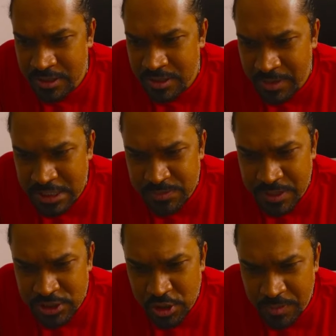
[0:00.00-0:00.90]
the
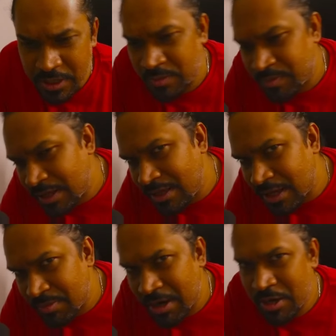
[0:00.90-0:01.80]
operator, the
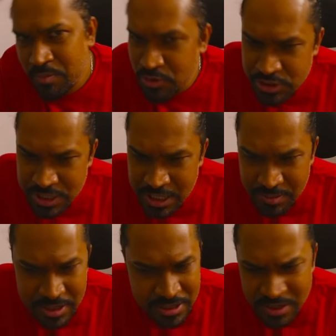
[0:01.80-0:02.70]
pre-increment,
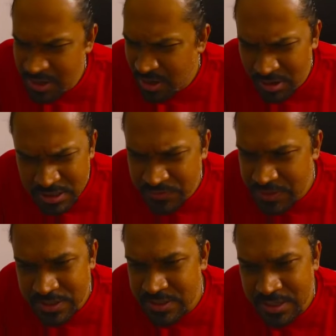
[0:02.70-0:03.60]
post-increment, all these
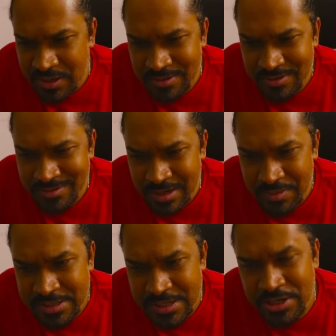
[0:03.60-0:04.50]
features are
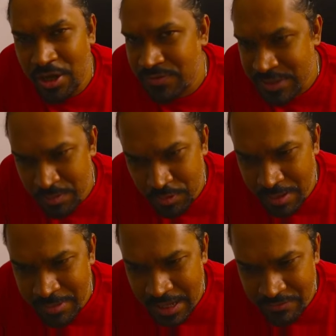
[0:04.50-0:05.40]
reminiscent of C
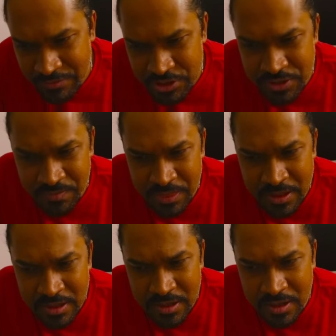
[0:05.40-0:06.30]
programming language.
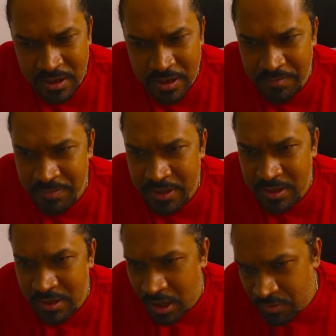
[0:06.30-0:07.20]

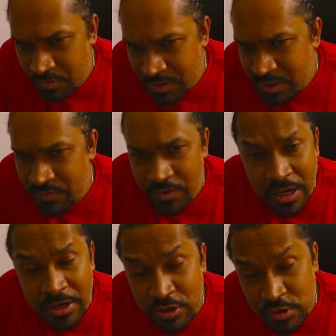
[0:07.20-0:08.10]
However, if you're
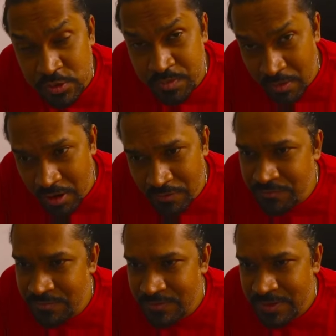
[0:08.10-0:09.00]
trying to use power
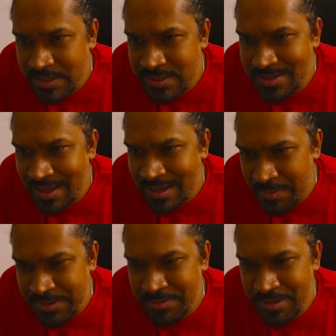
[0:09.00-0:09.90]
off, that's a
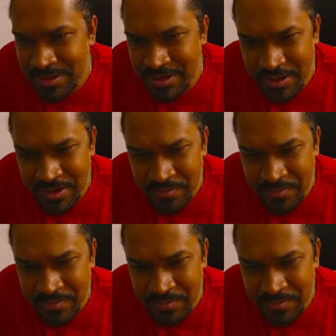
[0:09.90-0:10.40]
cap symbol in here.